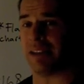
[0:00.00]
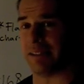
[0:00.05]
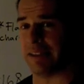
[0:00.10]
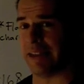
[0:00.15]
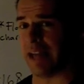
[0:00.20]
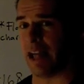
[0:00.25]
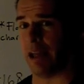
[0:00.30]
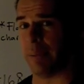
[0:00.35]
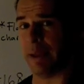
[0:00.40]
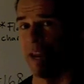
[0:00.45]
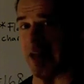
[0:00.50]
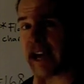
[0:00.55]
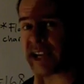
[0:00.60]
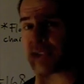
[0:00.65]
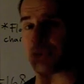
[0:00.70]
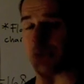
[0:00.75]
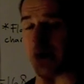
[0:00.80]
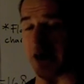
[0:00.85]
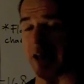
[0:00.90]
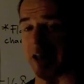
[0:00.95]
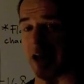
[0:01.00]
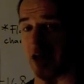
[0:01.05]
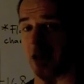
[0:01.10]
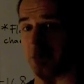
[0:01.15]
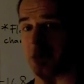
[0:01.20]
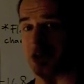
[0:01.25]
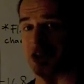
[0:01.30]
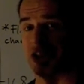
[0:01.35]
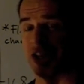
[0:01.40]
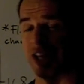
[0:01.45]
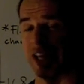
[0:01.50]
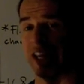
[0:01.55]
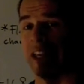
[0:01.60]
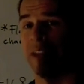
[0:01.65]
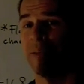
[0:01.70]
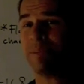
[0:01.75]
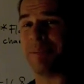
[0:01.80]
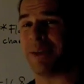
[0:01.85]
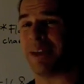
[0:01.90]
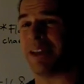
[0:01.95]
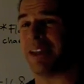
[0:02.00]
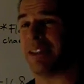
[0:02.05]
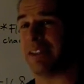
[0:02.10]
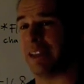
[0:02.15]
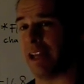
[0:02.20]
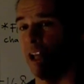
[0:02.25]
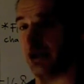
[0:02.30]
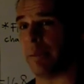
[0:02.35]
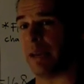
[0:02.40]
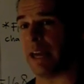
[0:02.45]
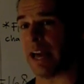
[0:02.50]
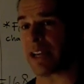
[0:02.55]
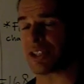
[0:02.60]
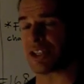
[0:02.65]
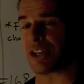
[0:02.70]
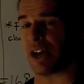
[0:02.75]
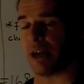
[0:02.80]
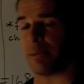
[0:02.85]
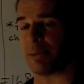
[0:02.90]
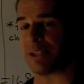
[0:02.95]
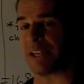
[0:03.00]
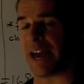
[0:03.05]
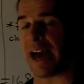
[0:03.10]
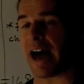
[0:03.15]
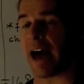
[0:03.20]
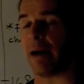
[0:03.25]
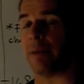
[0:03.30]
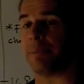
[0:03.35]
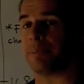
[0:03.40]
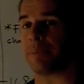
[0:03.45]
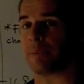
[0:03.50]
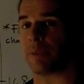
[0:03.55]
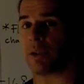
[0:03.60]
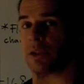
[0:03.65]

the element x by an element g, the element x comes out.